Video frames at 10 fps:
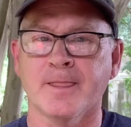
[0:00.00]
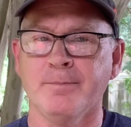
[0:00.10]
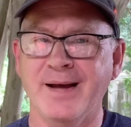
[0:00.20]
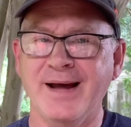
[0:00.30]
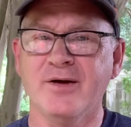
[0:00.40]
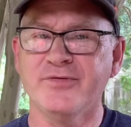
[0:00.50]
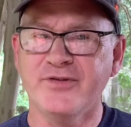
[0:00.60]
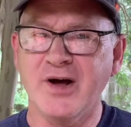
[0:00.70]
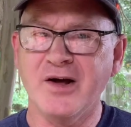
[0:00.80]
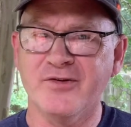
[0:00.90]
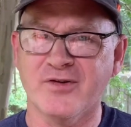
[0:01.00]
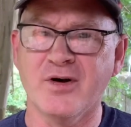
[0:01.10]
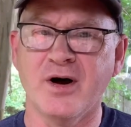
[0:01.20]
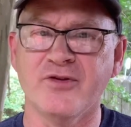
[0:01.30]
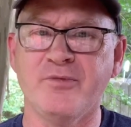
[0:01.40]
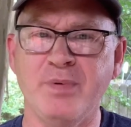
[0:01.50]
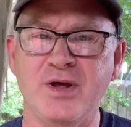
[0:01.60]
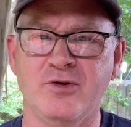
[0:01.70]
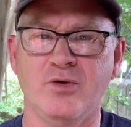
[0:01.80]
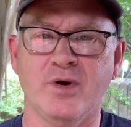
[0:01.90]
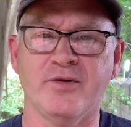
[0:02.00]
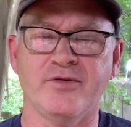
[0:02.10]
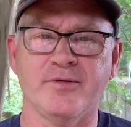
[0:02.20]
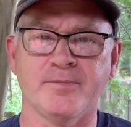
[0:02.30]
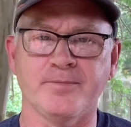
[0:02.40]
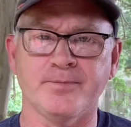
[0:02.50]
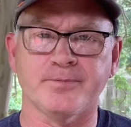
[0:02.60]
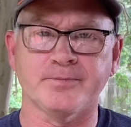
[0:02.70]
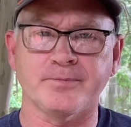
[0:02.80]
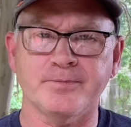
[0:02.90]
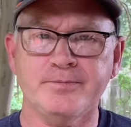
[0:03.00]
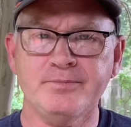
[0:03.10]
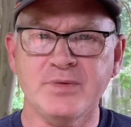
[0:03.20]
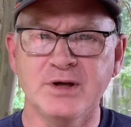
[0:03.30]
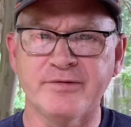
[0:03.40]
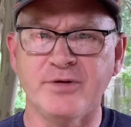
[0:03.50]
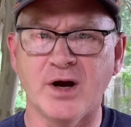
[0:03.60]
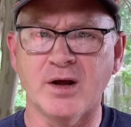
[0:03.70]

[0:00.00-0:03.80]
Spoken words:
But how does God speak to us, if not